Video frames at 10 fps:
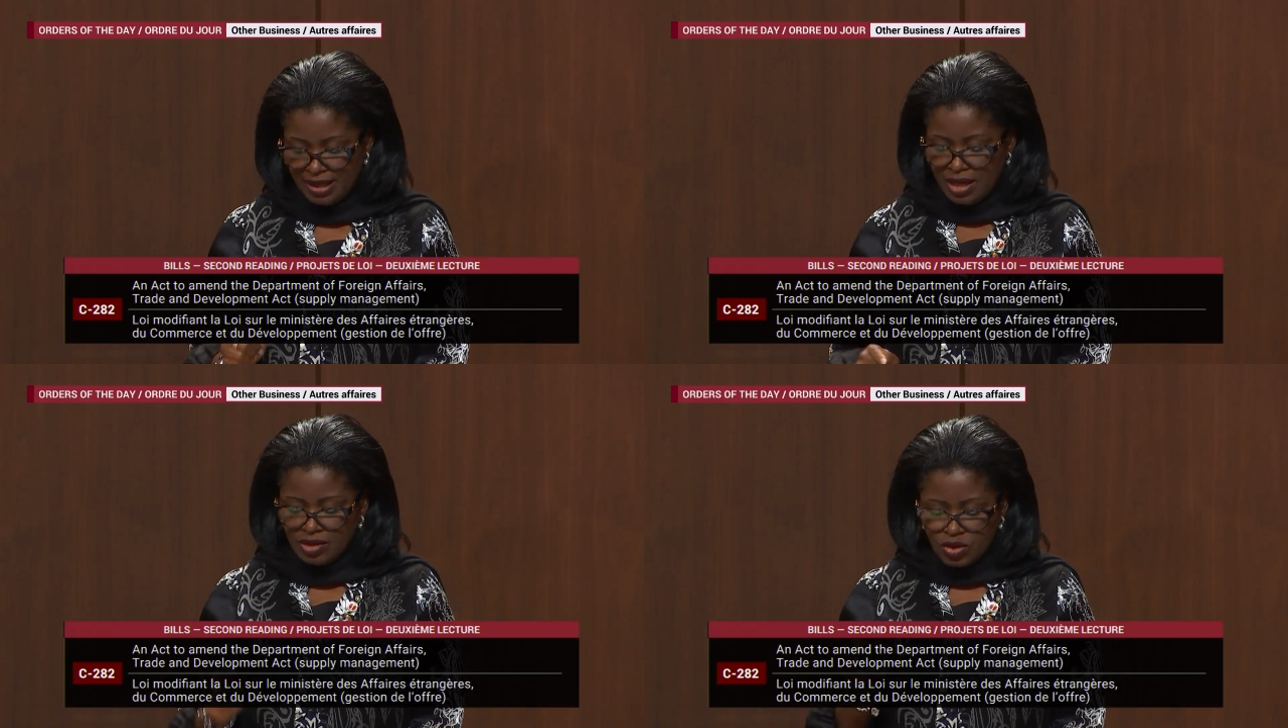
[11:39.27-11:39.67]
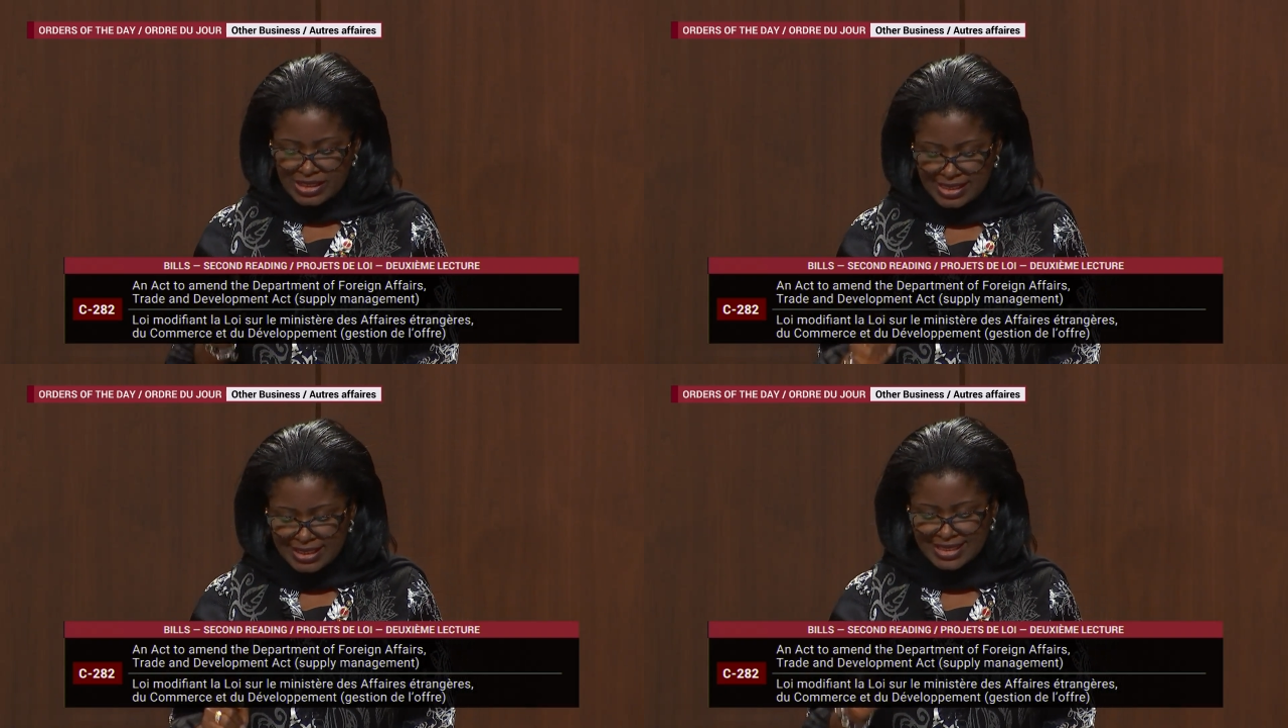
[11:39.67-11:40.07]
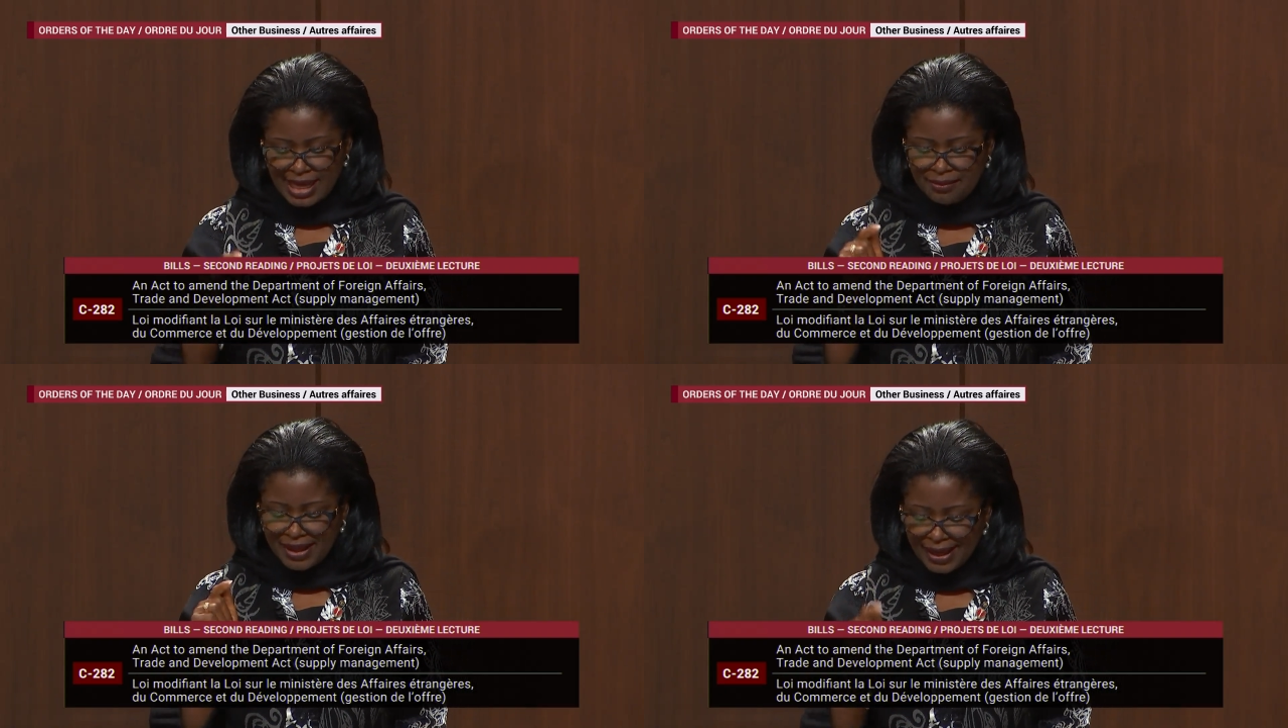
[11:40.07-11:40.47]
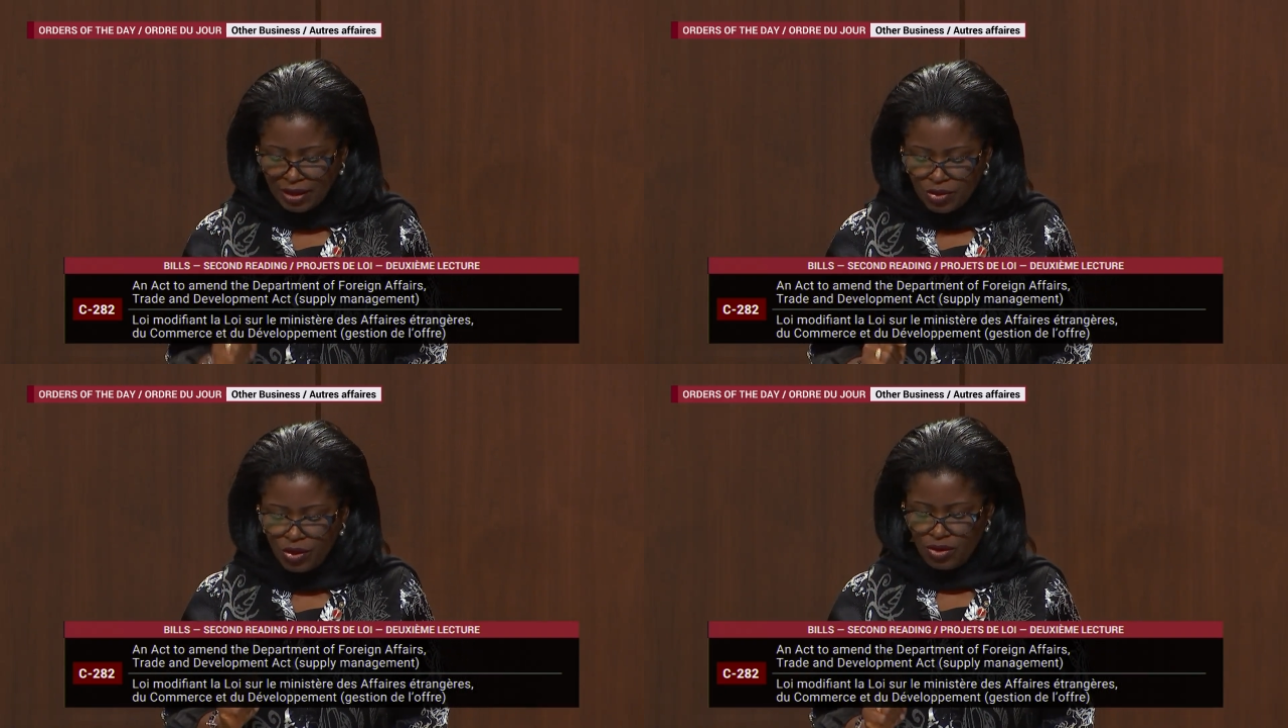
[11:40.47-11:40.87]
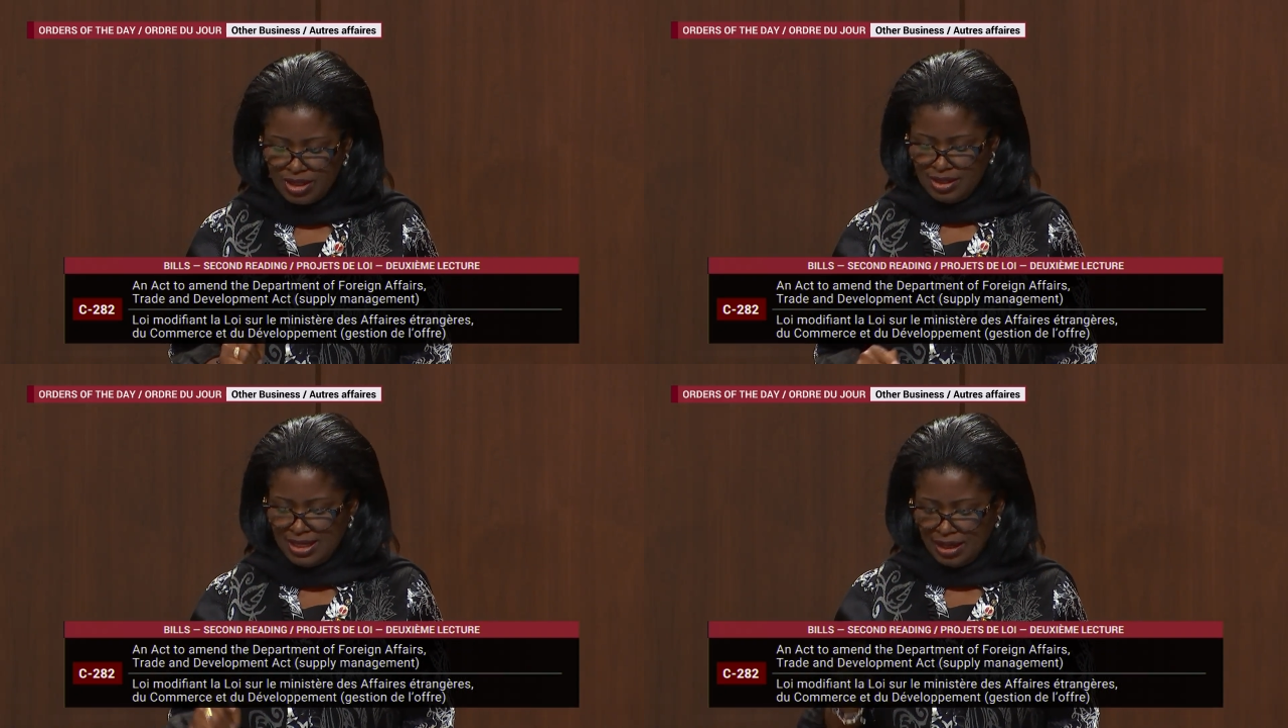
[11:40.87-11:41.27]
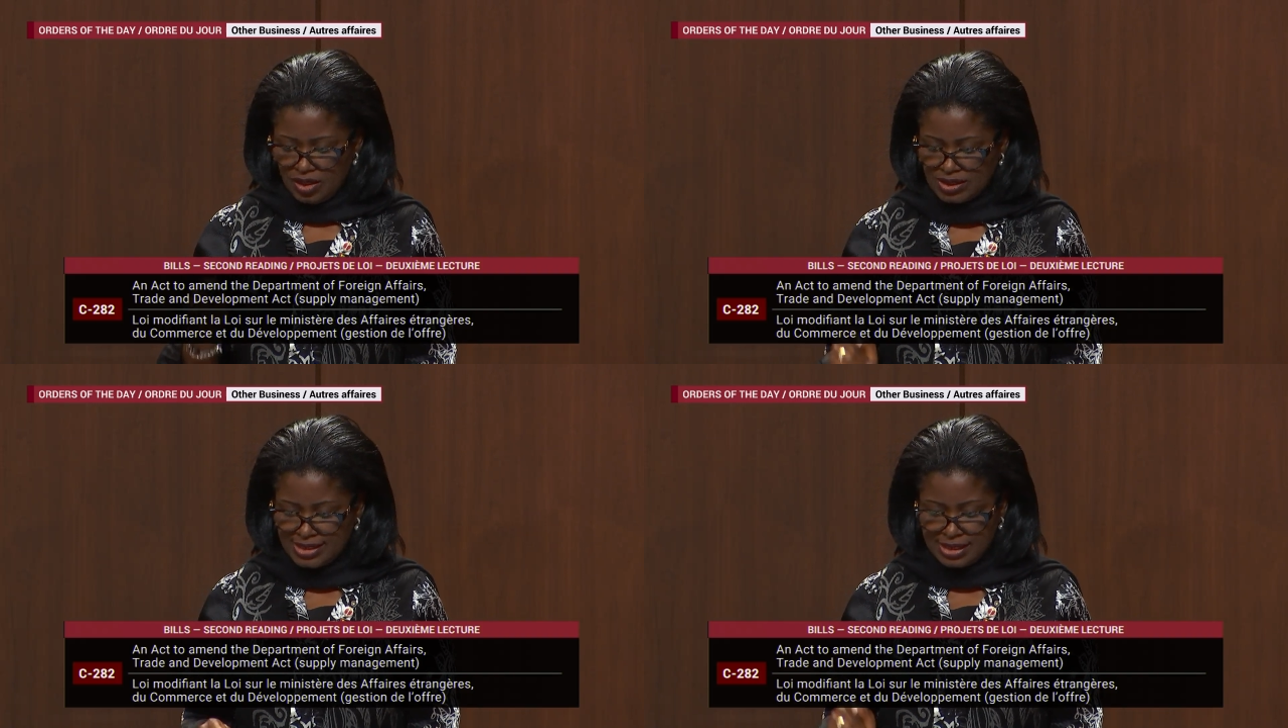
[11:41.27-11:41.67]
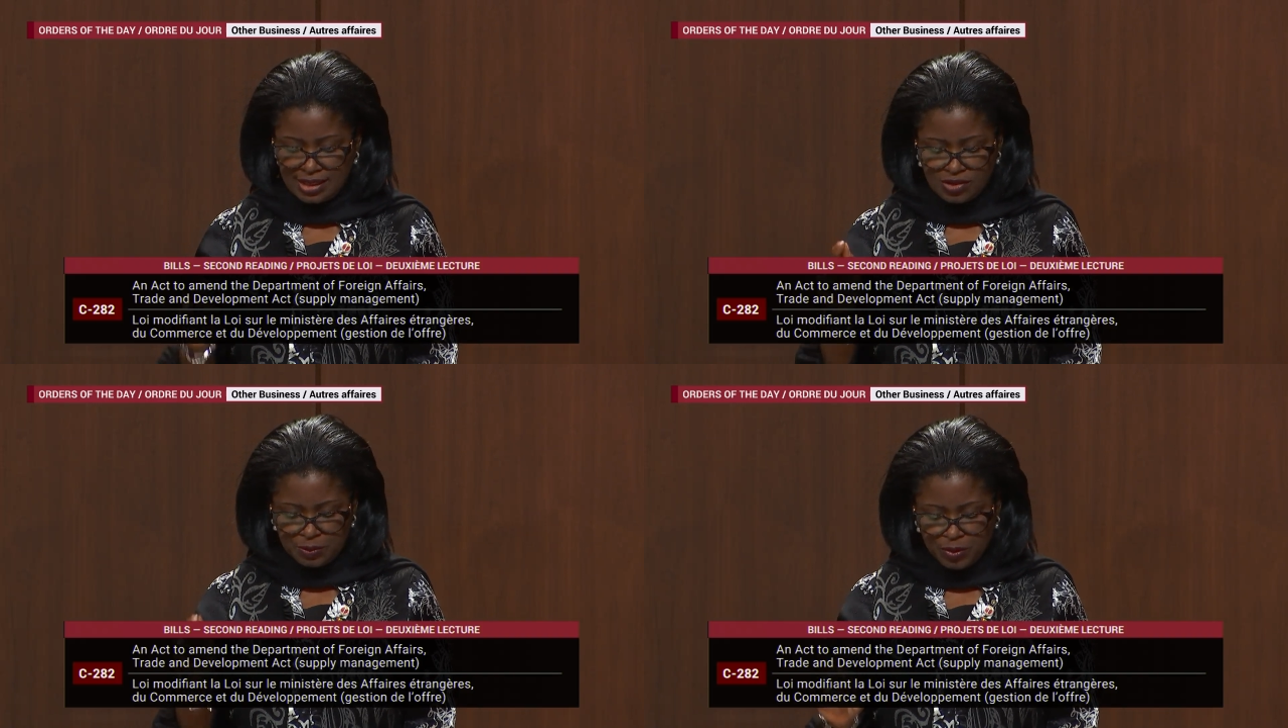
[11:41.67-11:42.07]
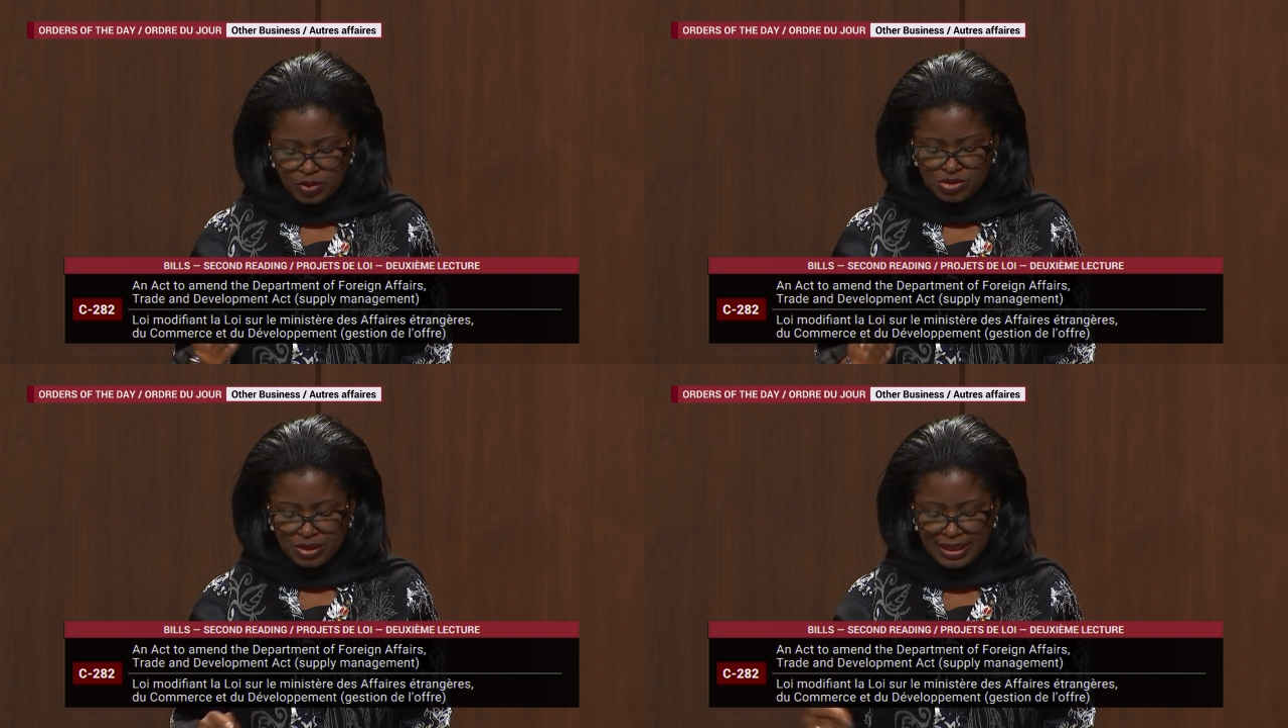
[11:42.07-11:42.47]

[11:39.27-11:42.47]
By imposing appropriate customs duties,